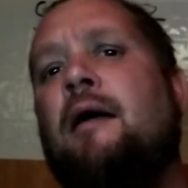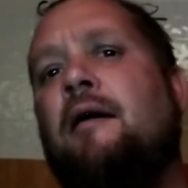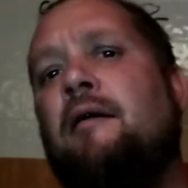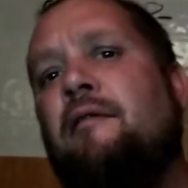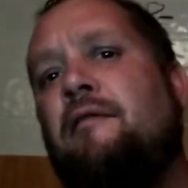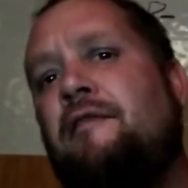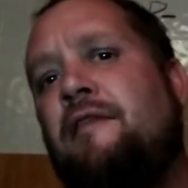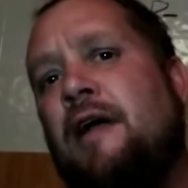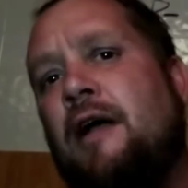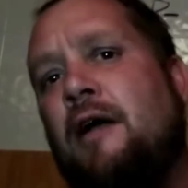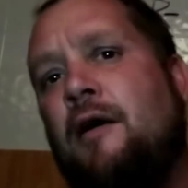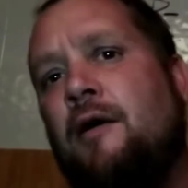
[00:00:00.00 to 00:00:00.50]

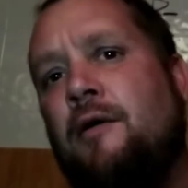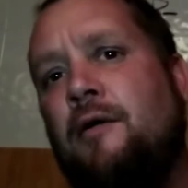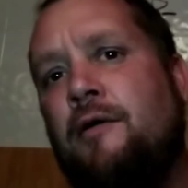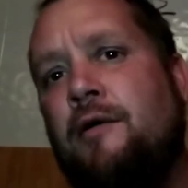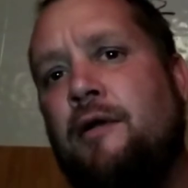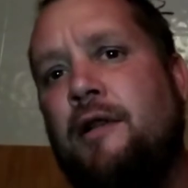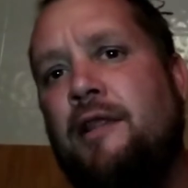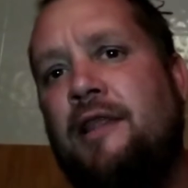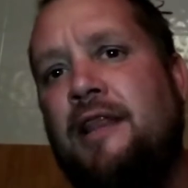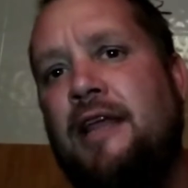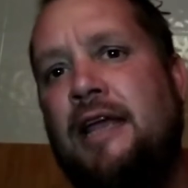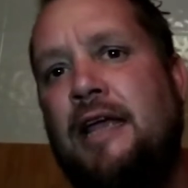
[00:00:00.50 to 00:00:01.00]

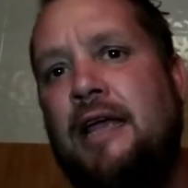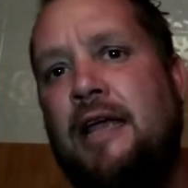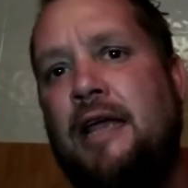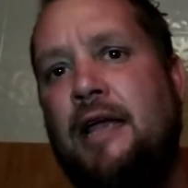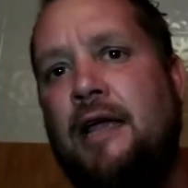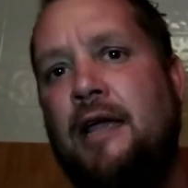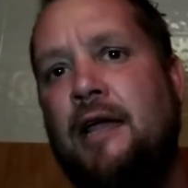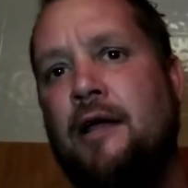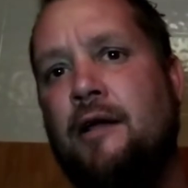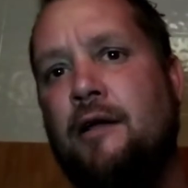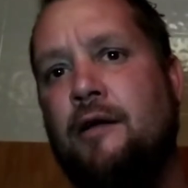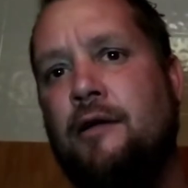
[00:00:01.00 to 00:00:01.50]
found
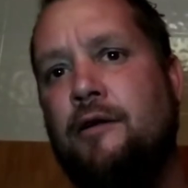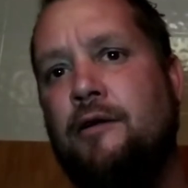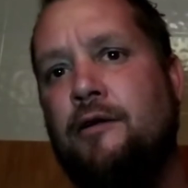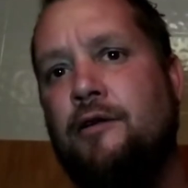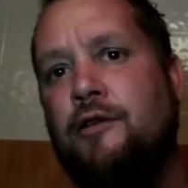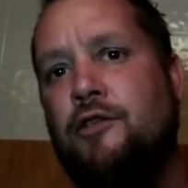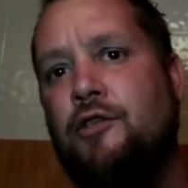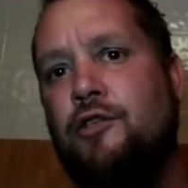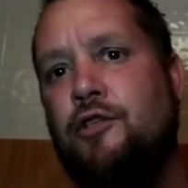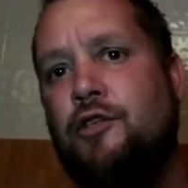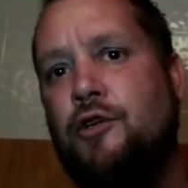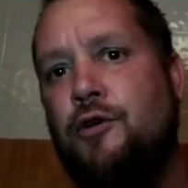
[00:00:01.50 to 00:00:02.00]
the
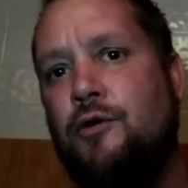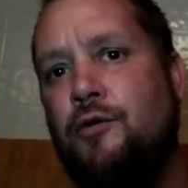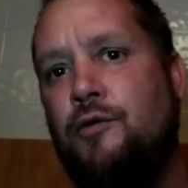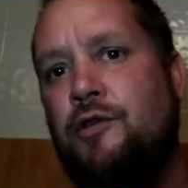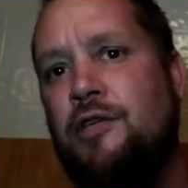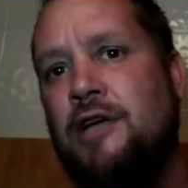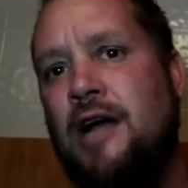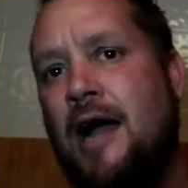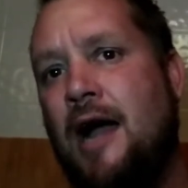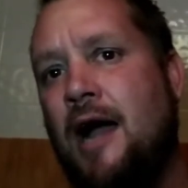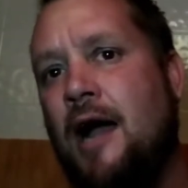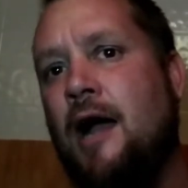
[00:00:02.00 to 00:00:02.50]

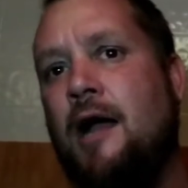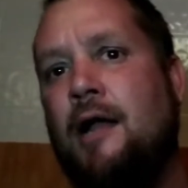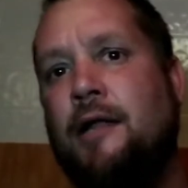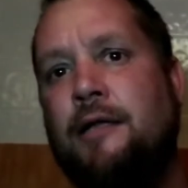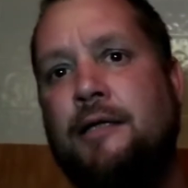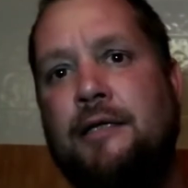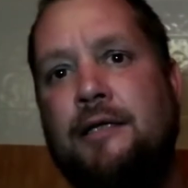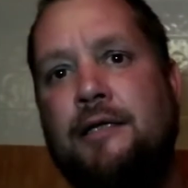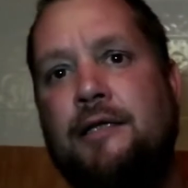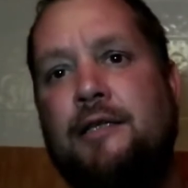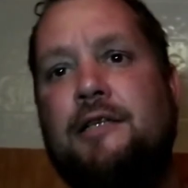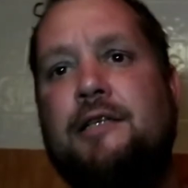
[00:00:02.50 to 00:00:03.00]

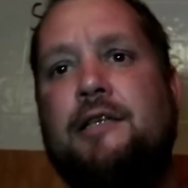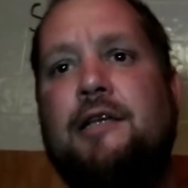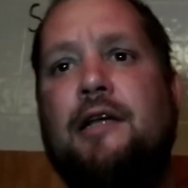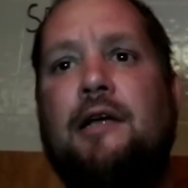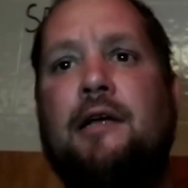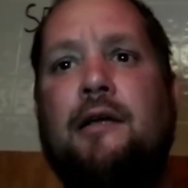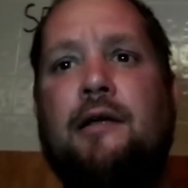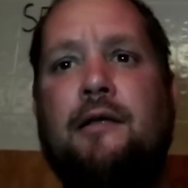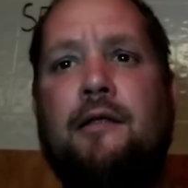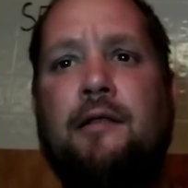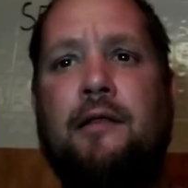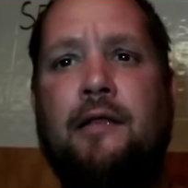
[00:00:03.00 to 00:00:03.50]
Teutons
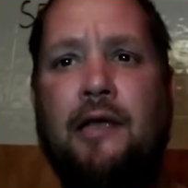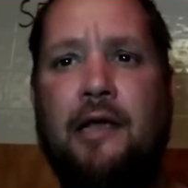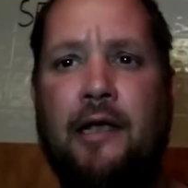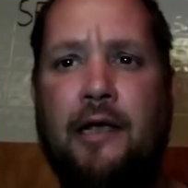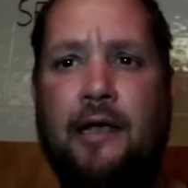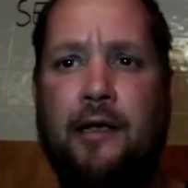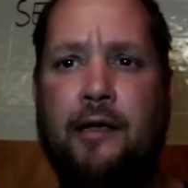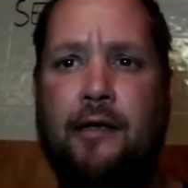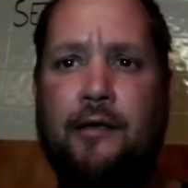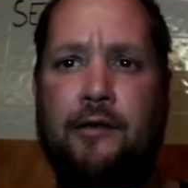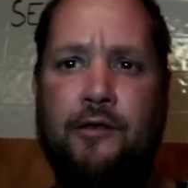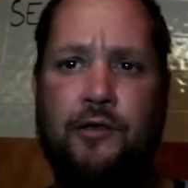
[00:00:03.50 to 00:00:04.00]

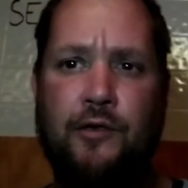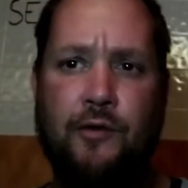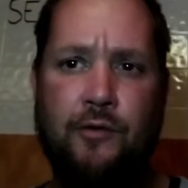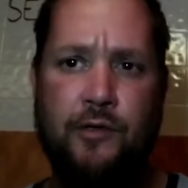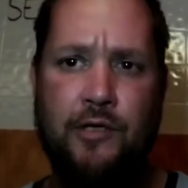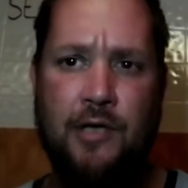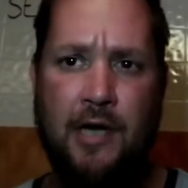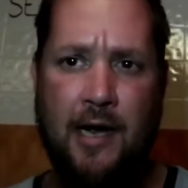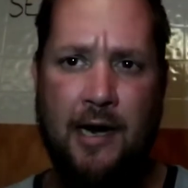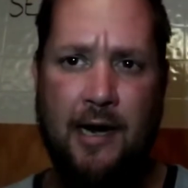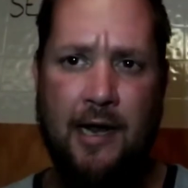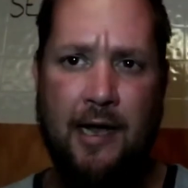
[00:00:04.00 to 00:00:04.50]
the
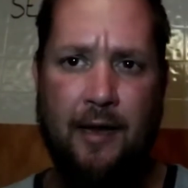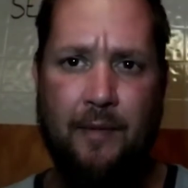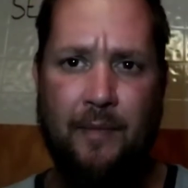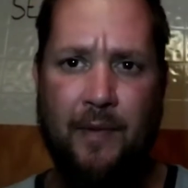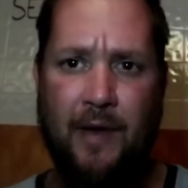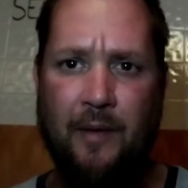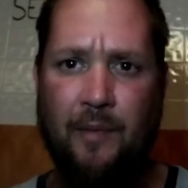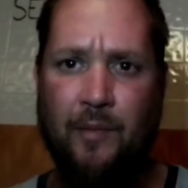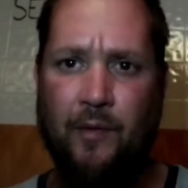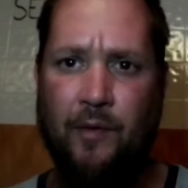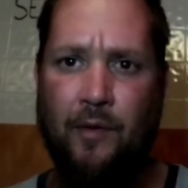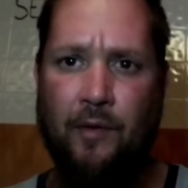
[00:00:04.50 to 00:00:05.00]
Teutonic
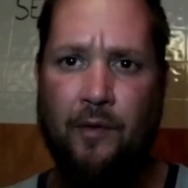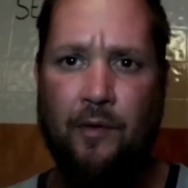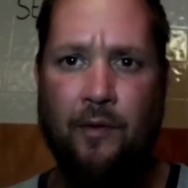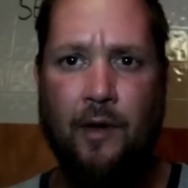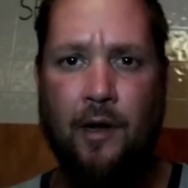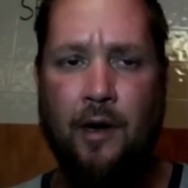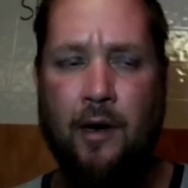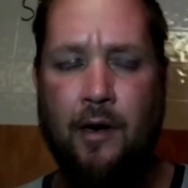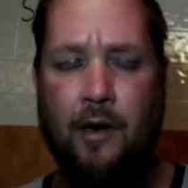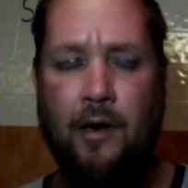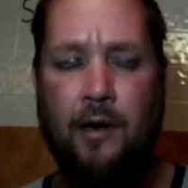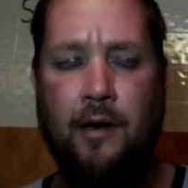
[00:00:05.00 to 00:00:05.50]
people
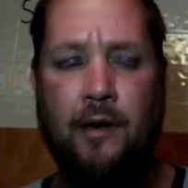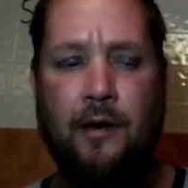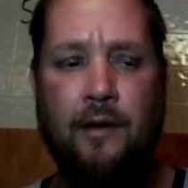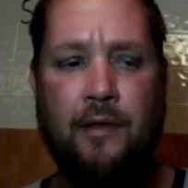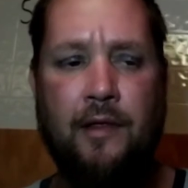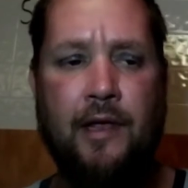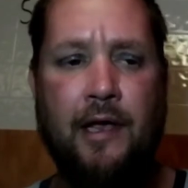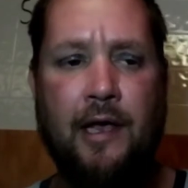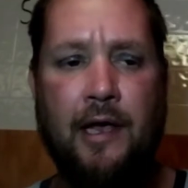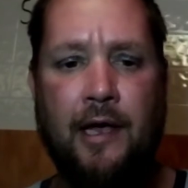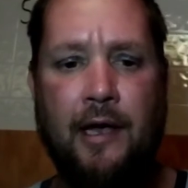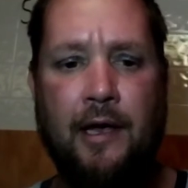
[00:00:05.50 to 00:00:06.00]
are
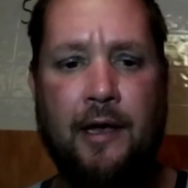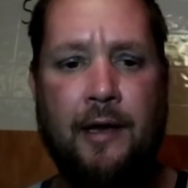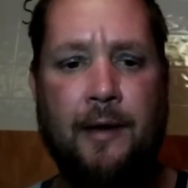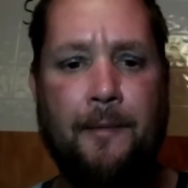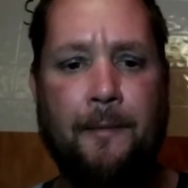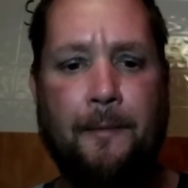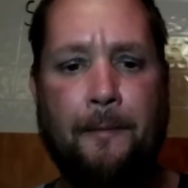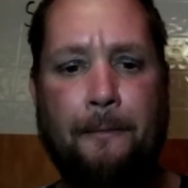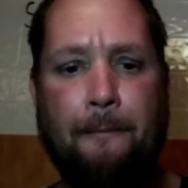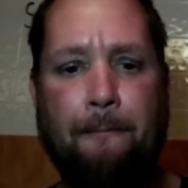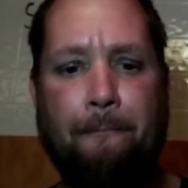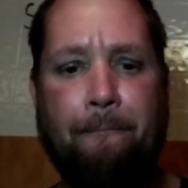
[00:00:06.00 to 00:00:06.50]
the
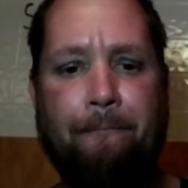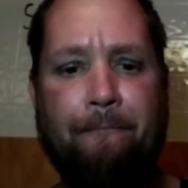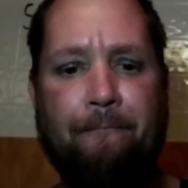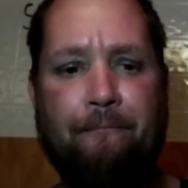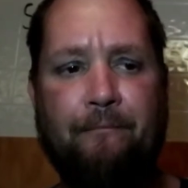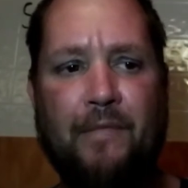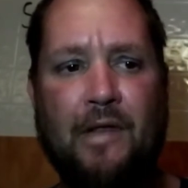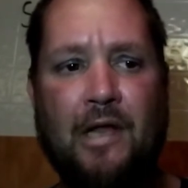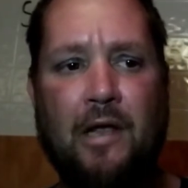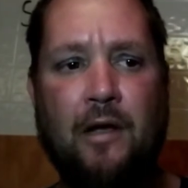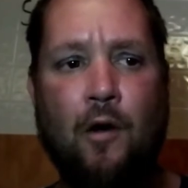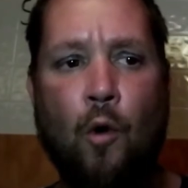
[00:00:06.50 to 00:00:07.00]

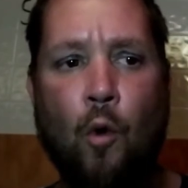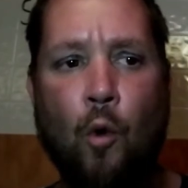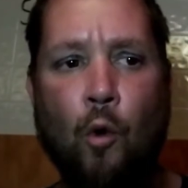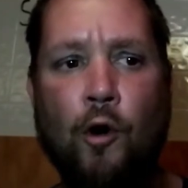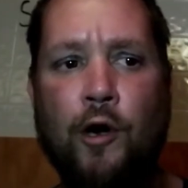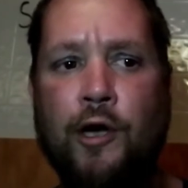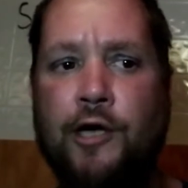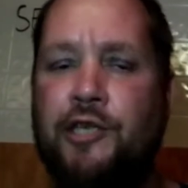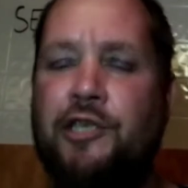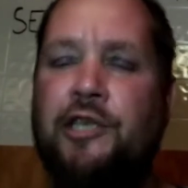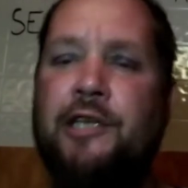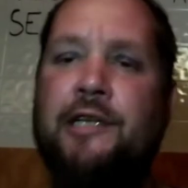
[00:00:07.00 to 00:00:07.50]

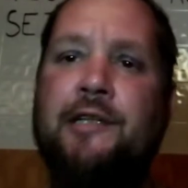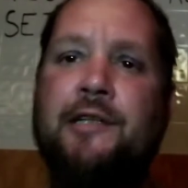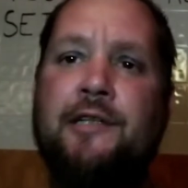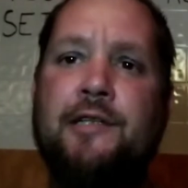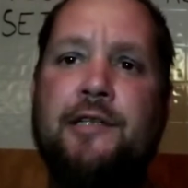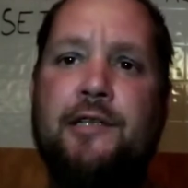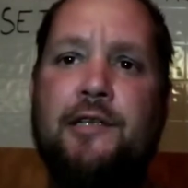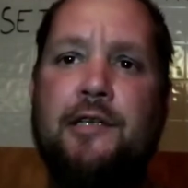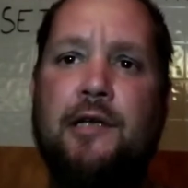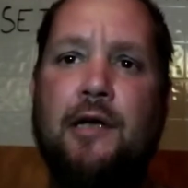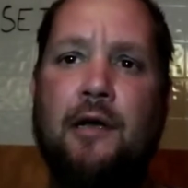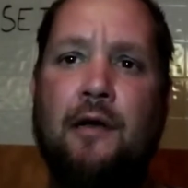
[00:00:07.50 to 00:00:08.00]

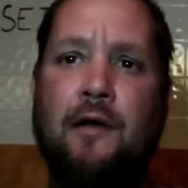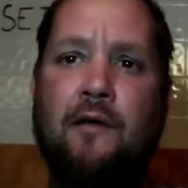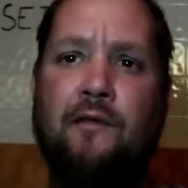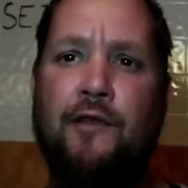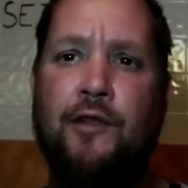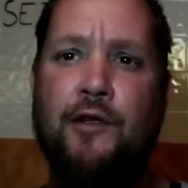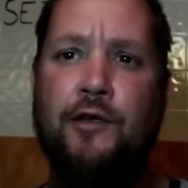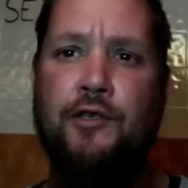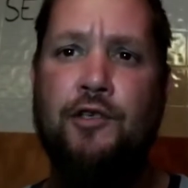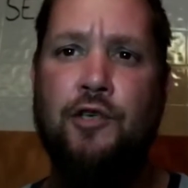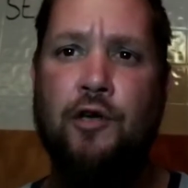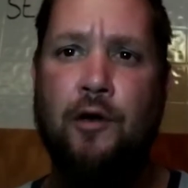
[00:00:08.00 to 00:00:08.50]
origins of
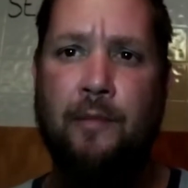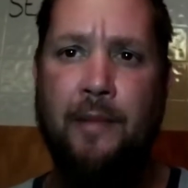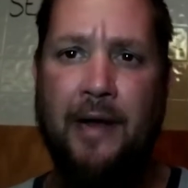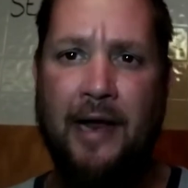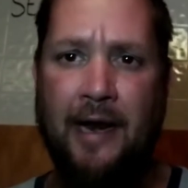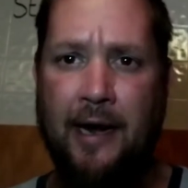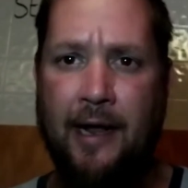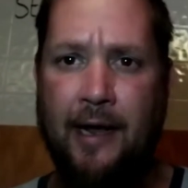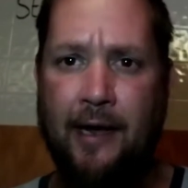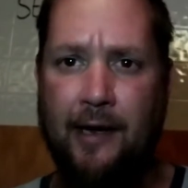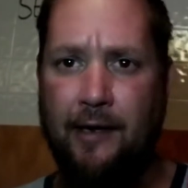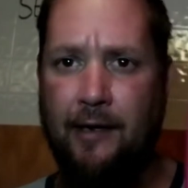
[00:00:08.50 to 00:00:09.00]
the
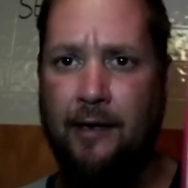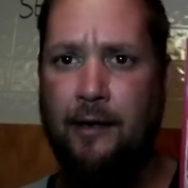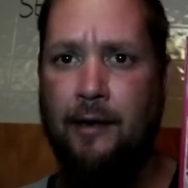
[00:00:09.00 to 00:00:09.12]
Germanic